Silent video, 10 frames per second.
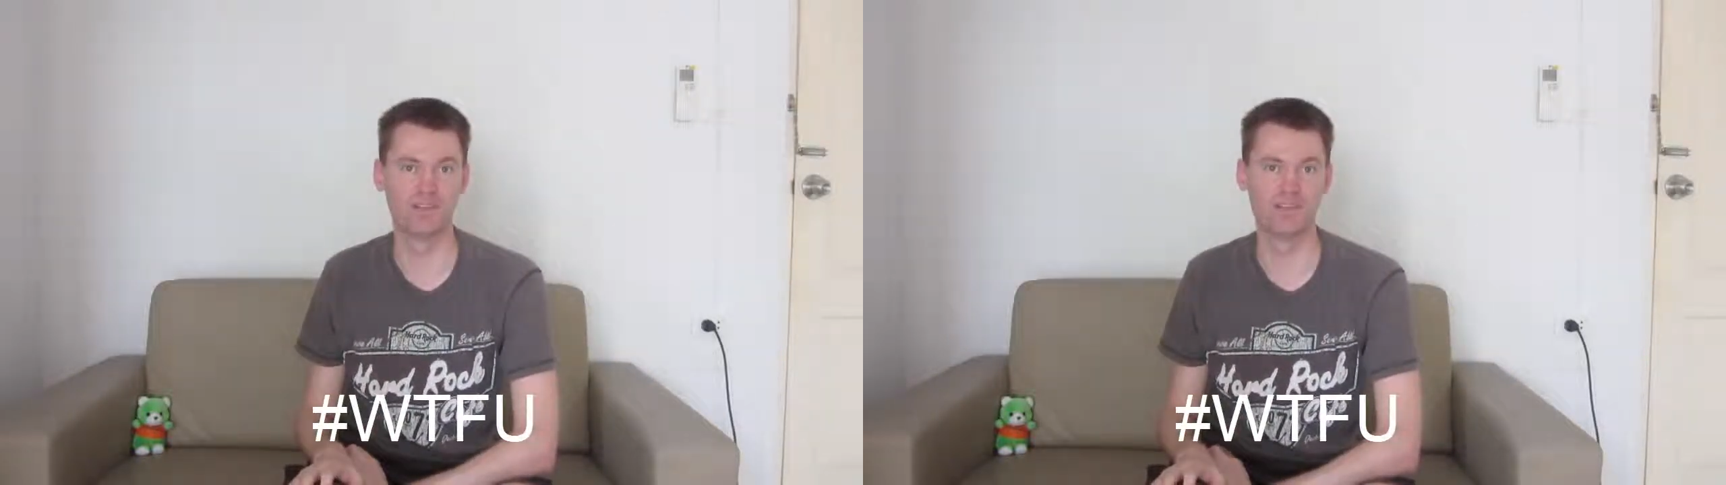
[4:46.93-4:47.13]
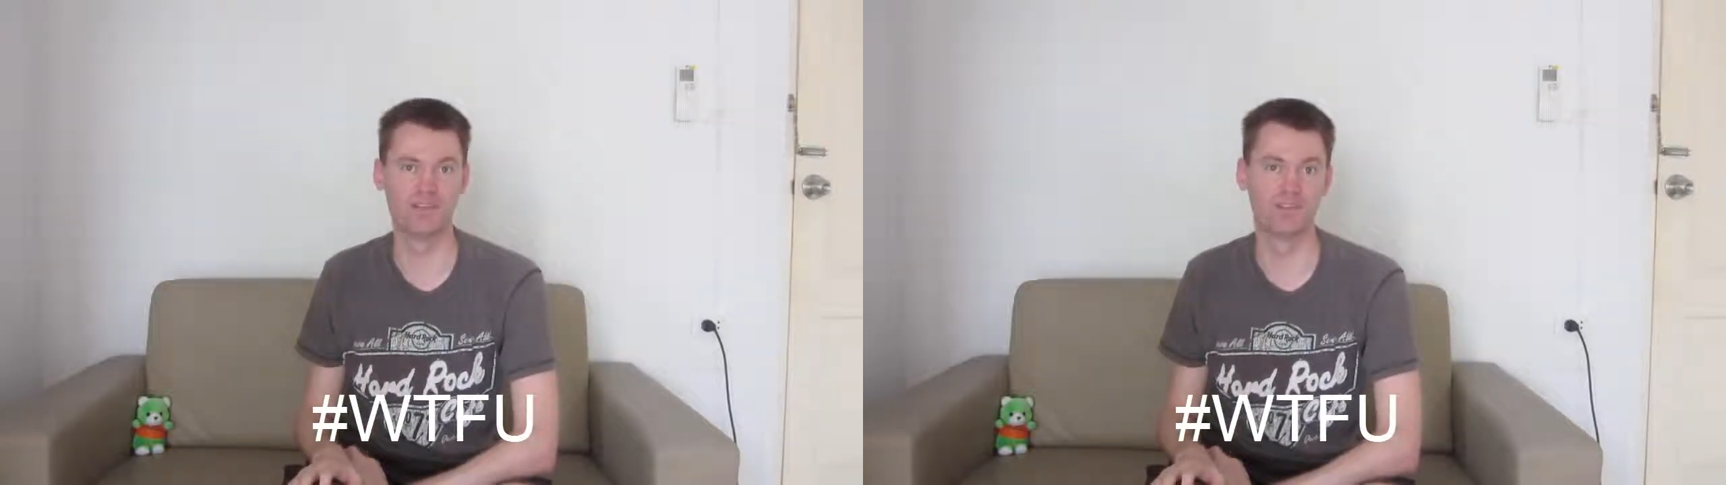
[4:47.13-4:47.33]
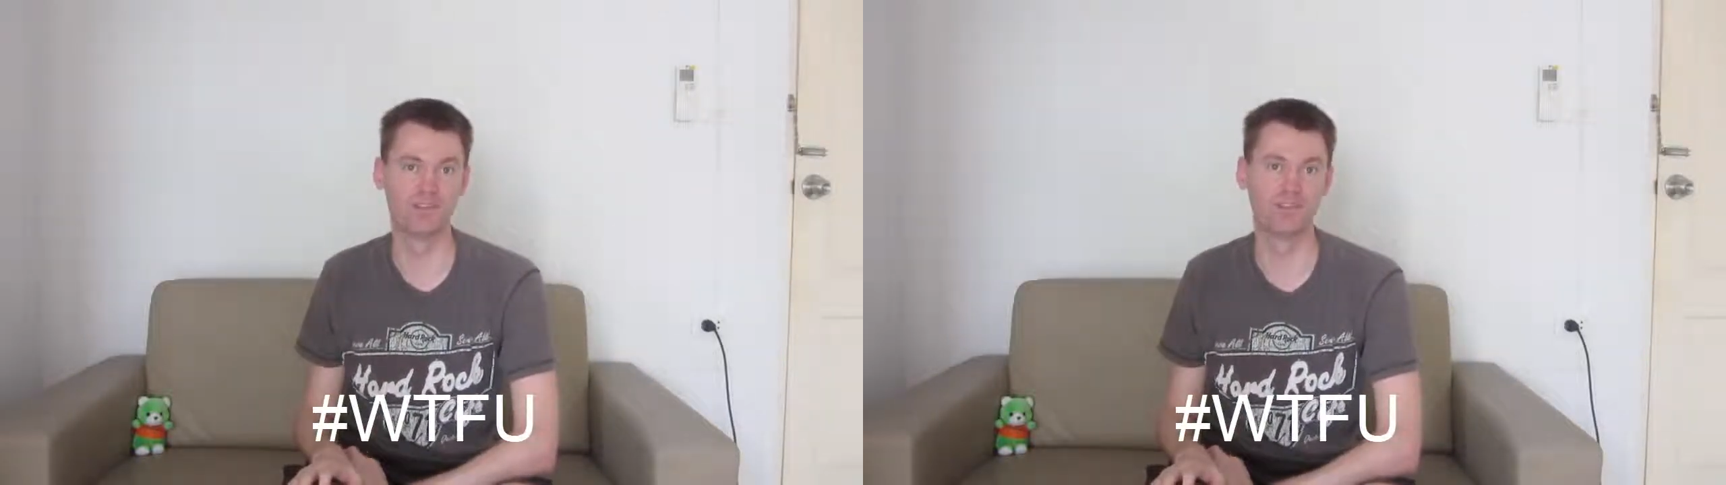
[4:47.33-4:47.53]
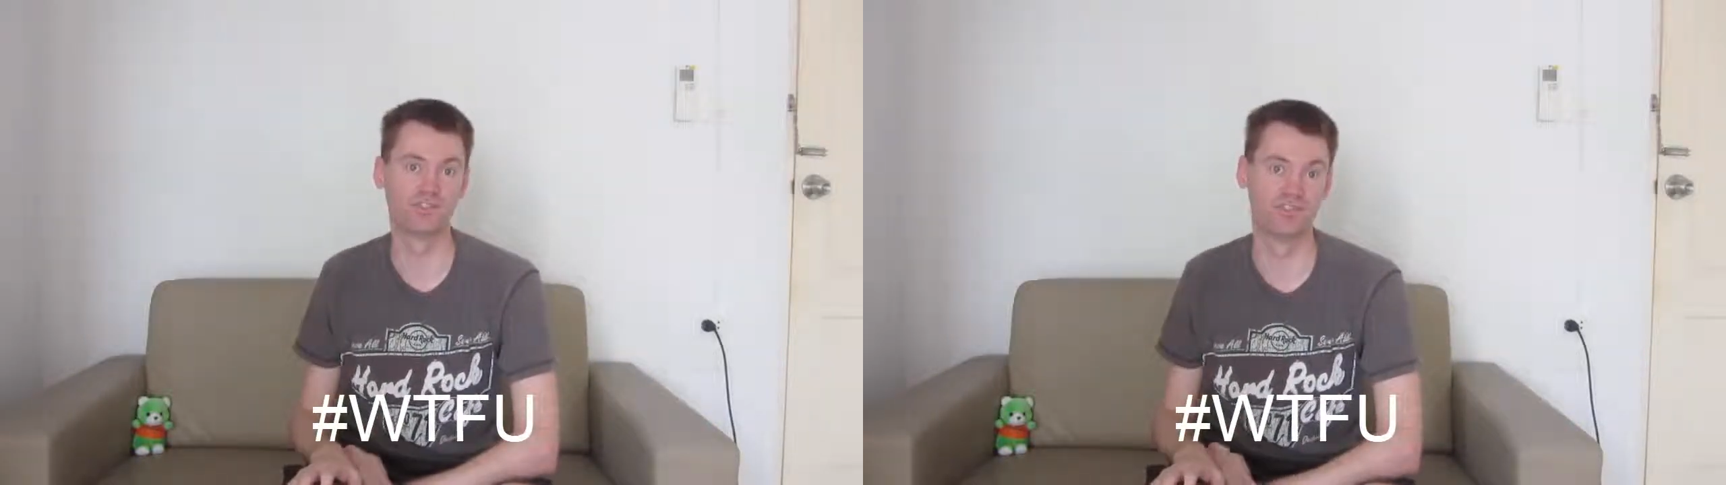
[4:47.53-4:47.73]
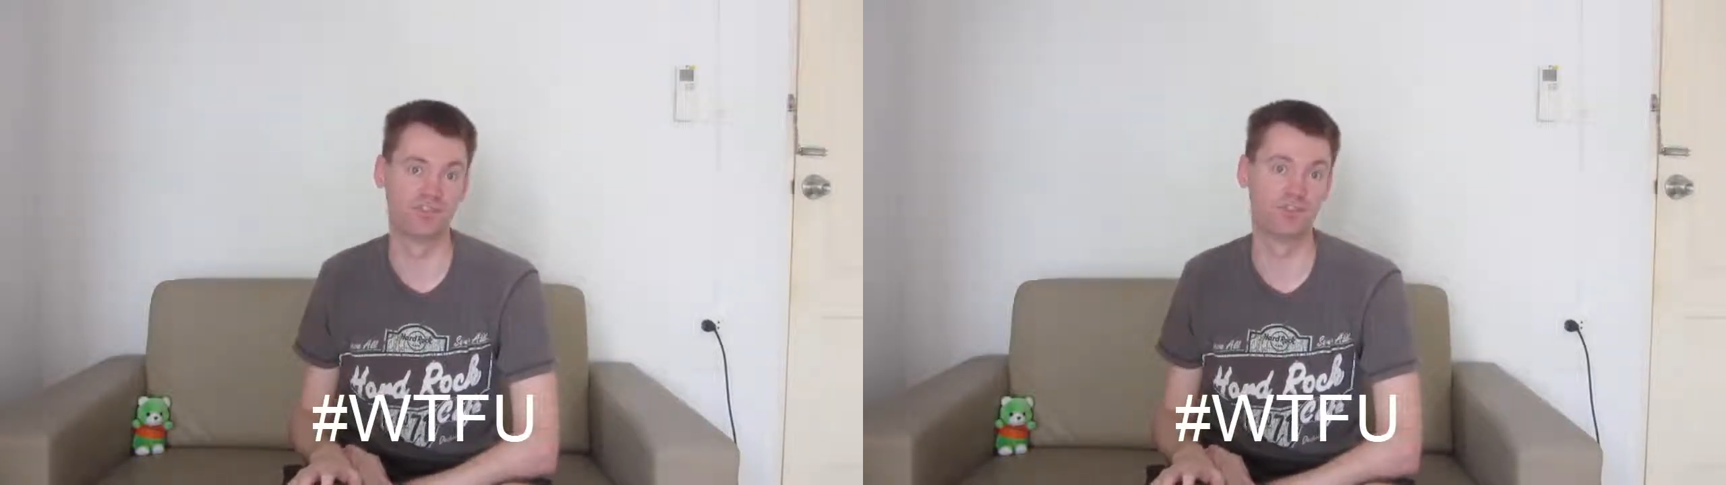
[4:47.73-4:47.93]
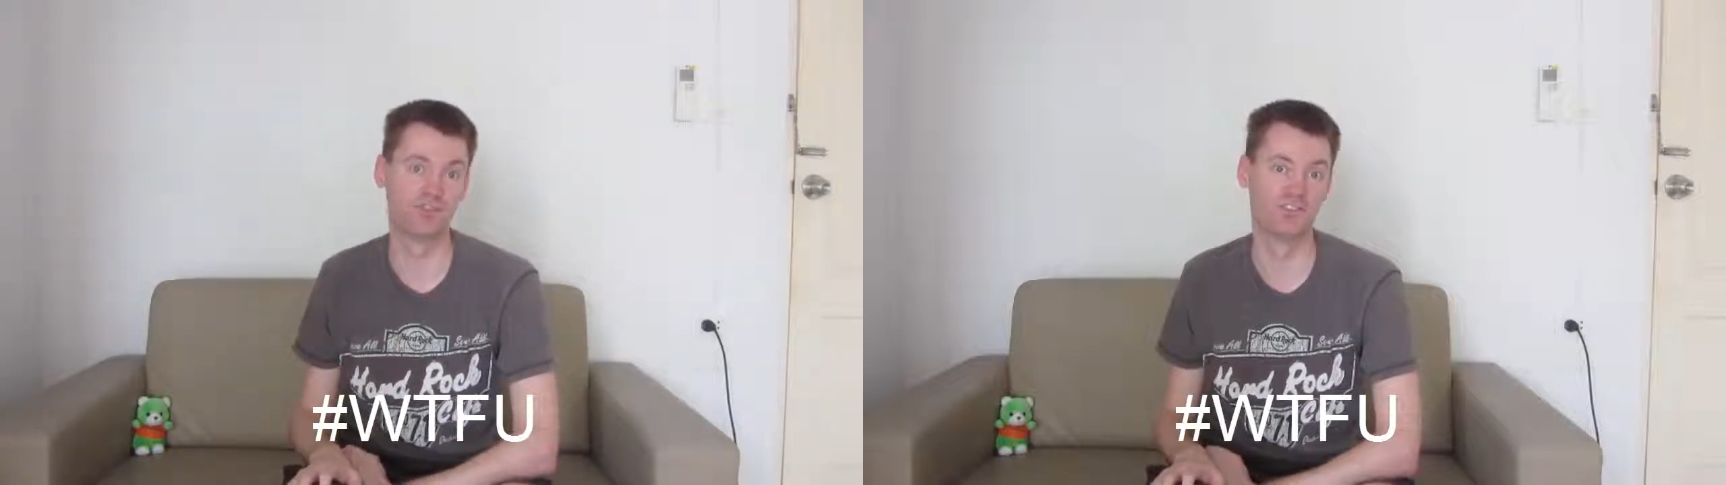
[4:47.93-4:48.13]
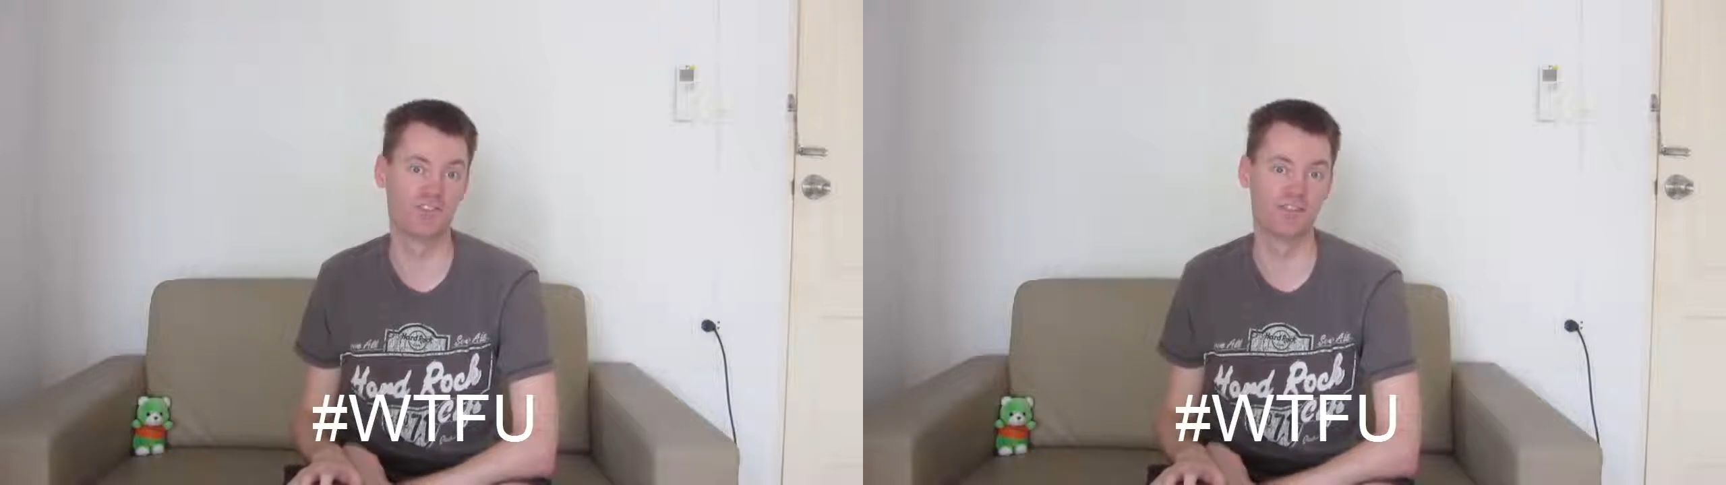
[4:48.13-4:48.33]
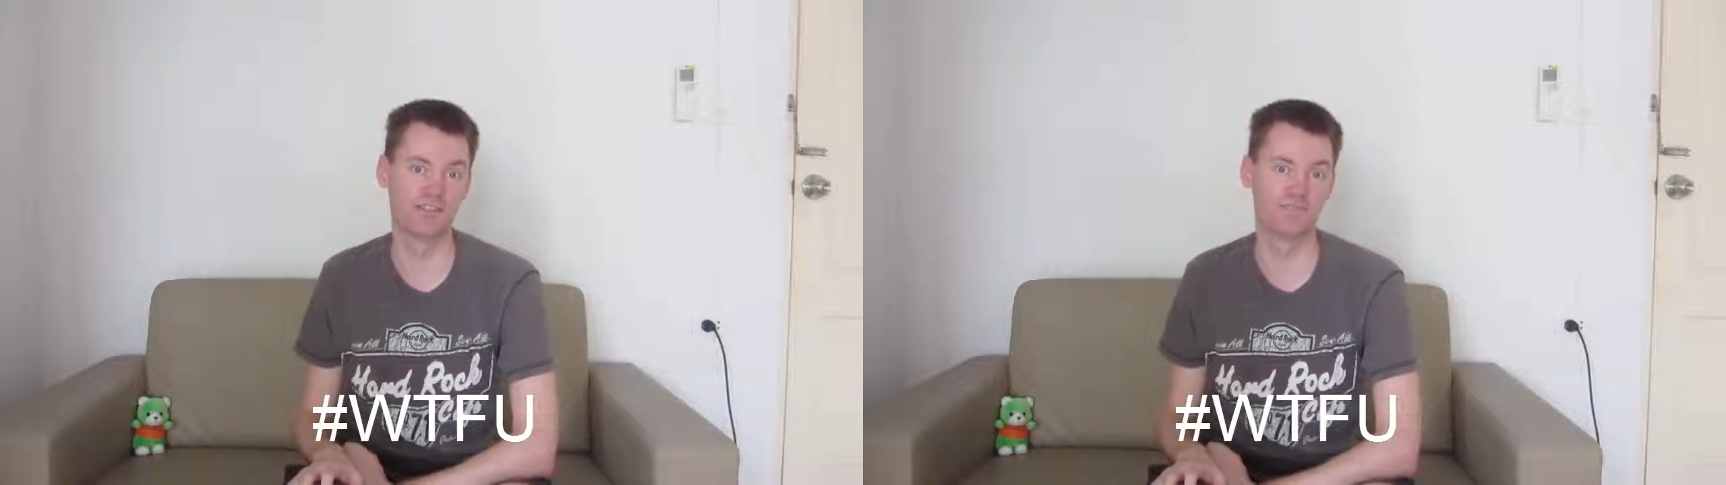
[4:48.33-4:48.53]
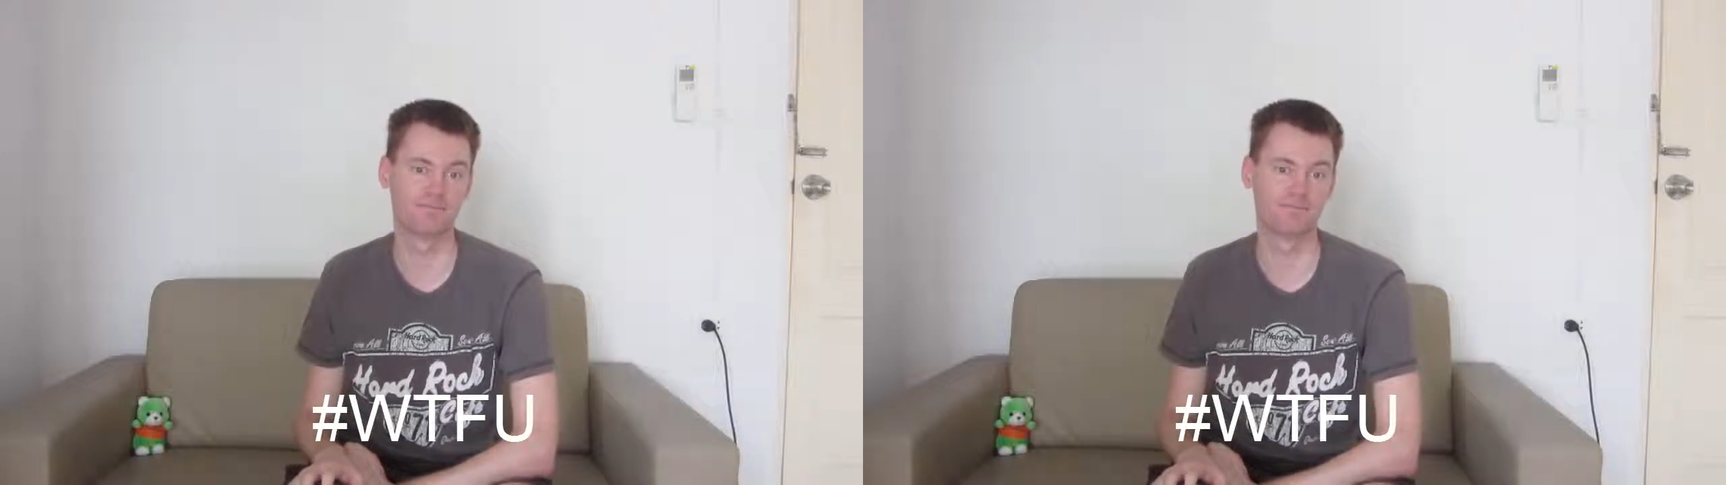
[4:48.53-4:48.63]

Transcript: they could take.